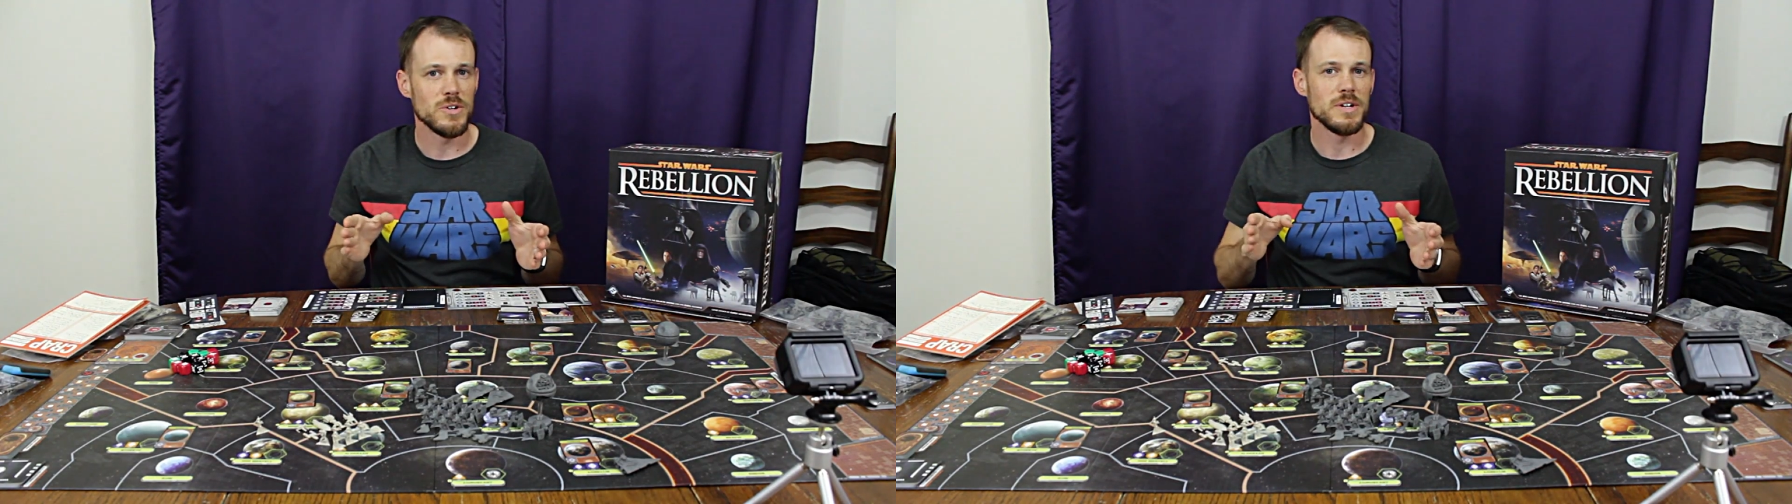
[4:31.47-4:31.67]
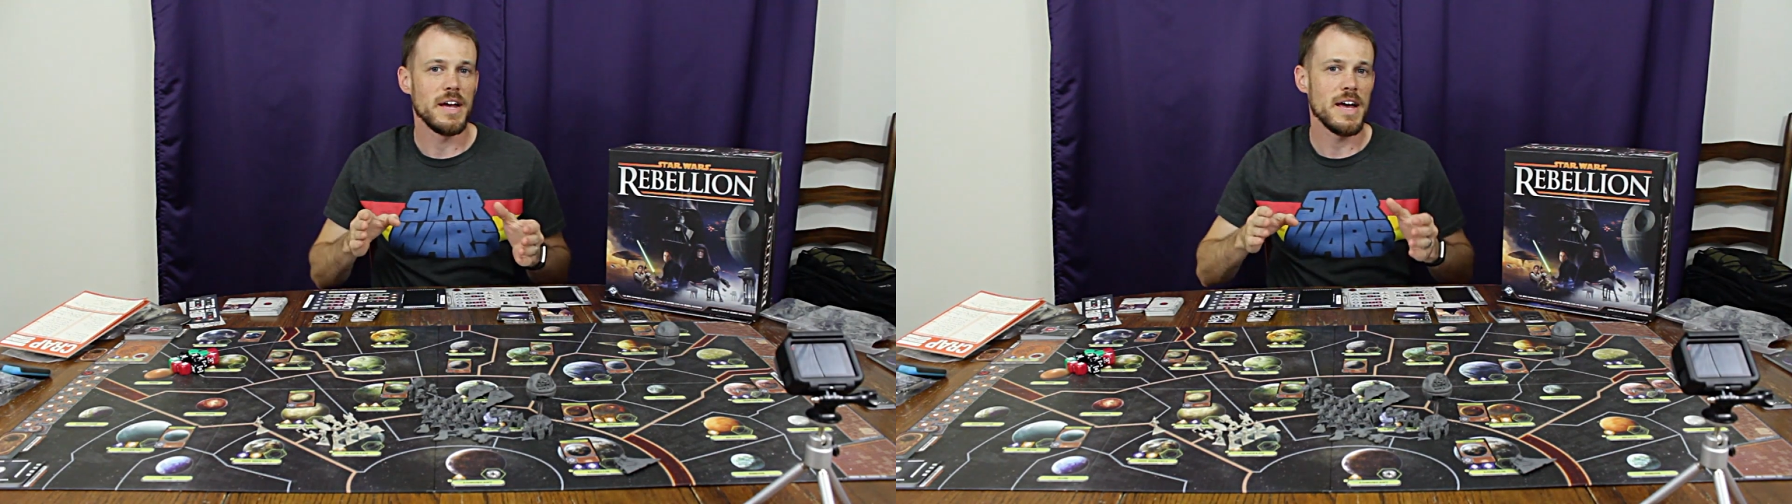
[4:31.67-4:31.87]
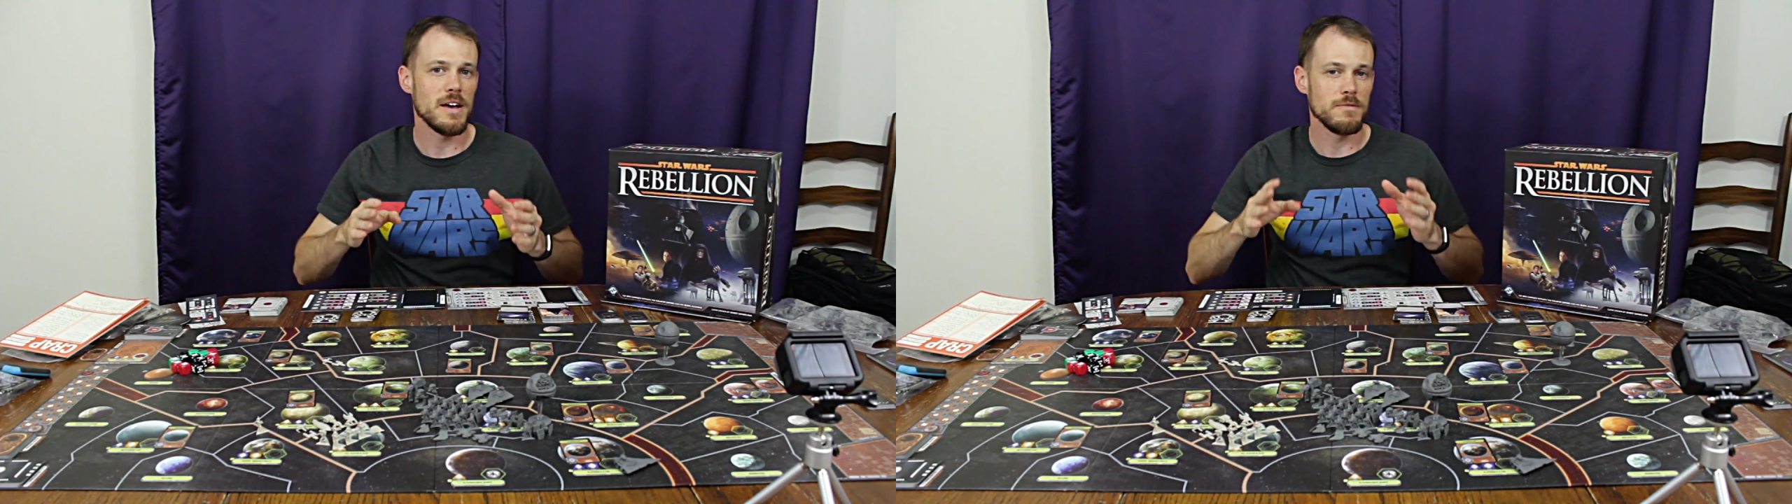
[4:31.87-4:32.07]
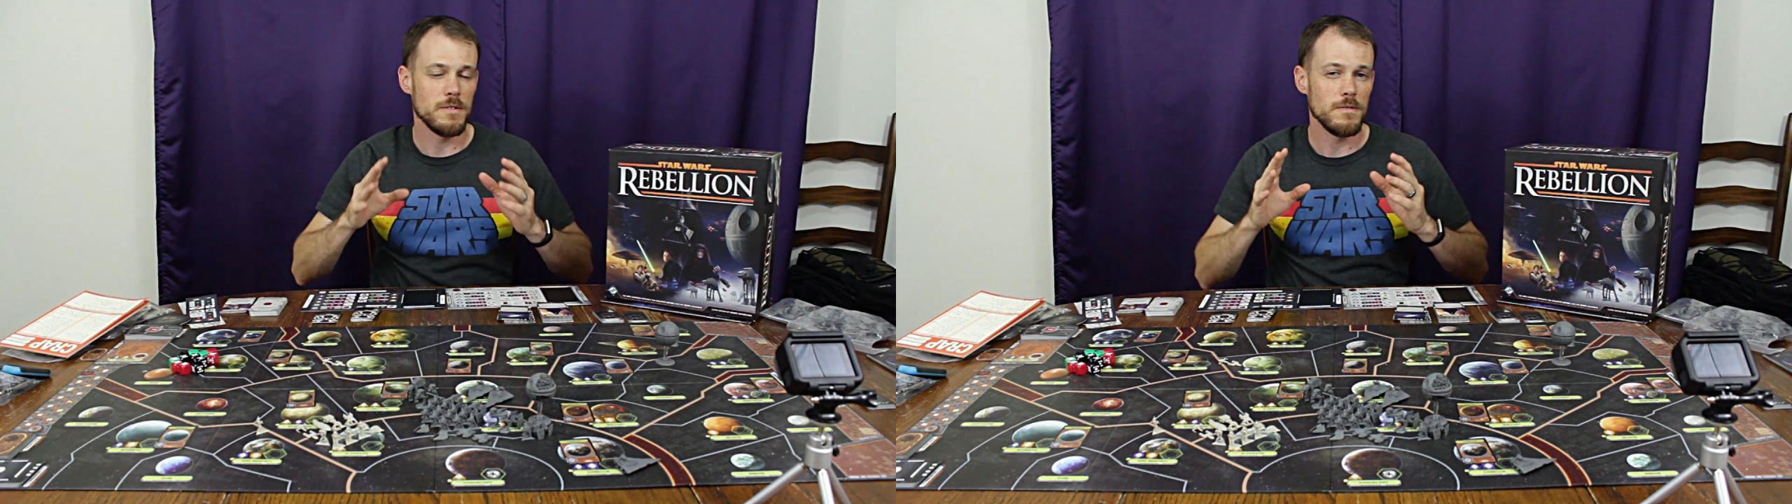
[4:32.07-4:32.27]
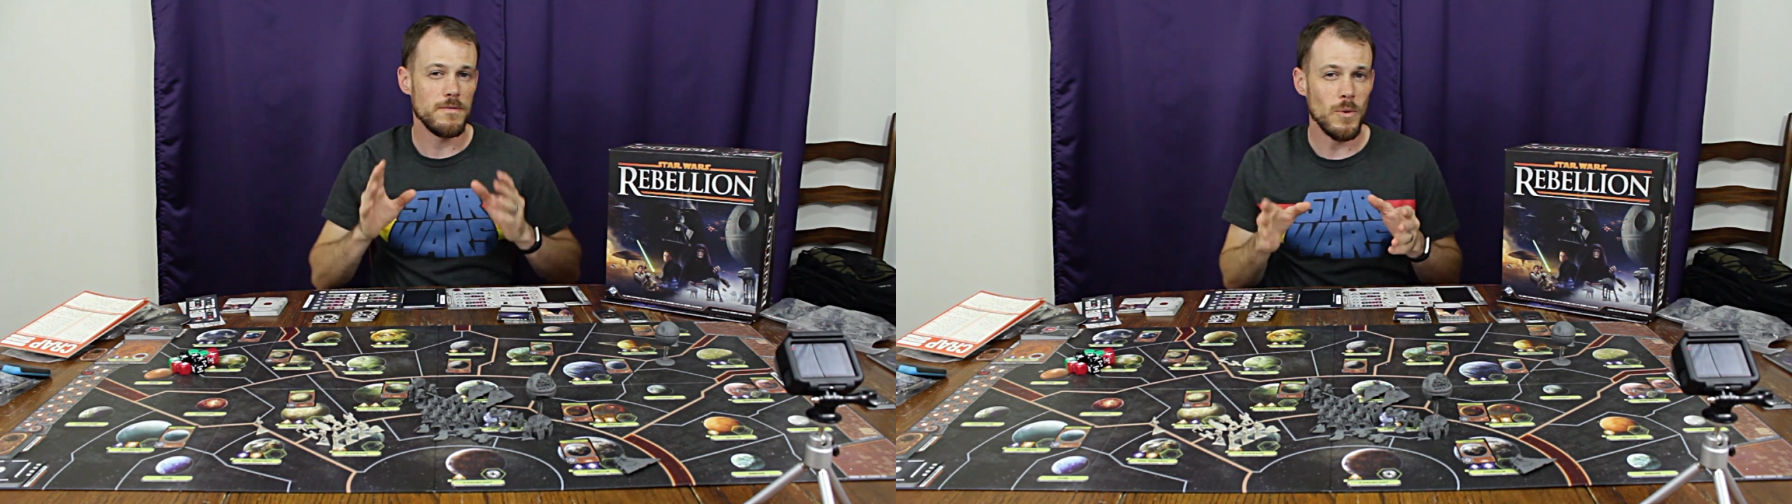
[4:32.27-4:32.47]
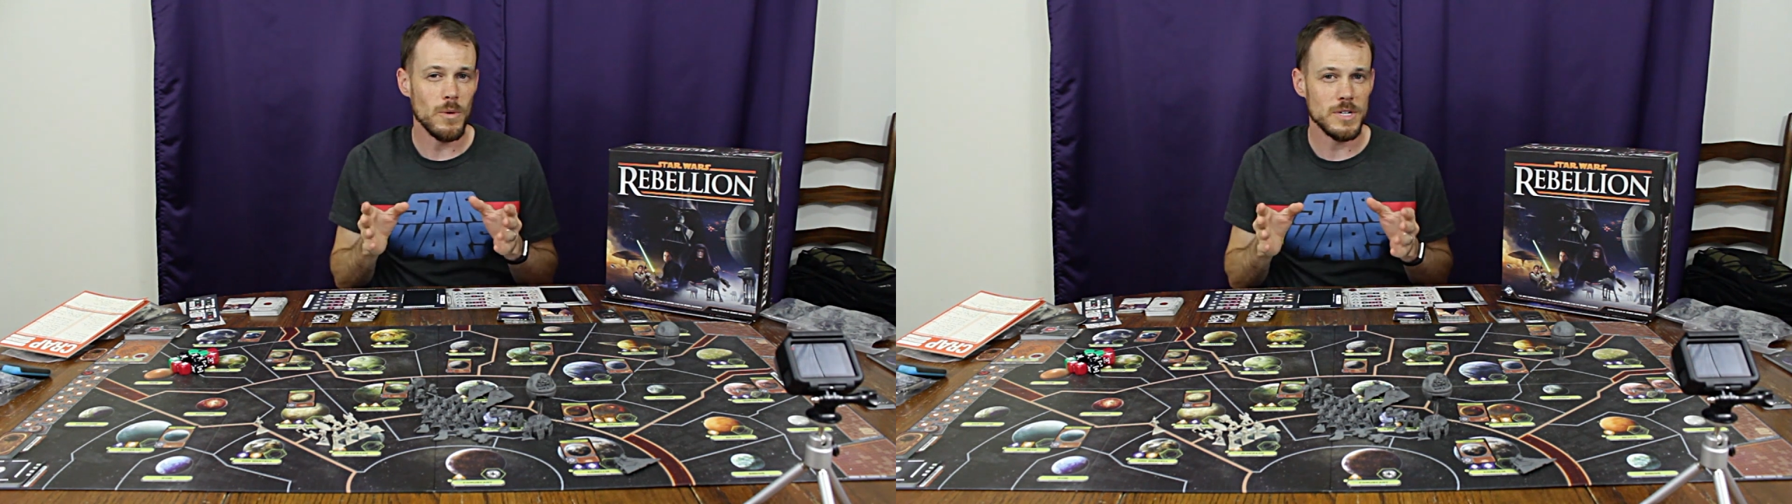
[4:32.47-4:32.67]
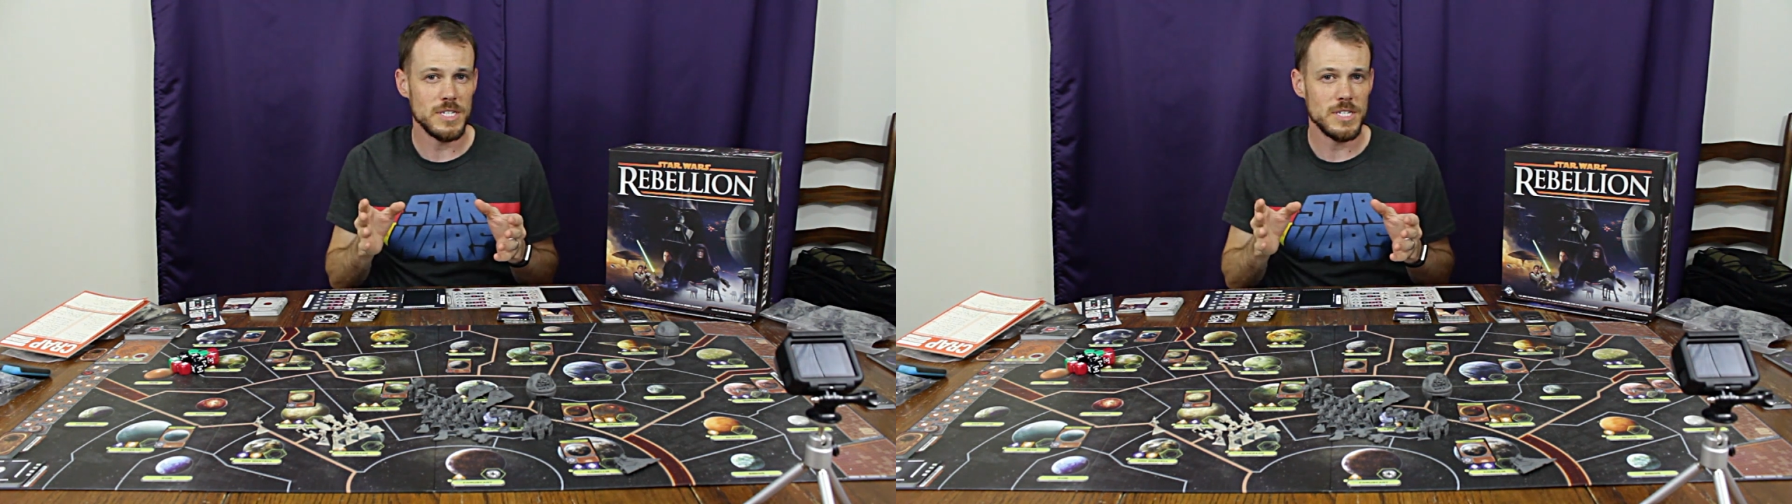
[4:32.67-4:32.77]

you're gonna have 4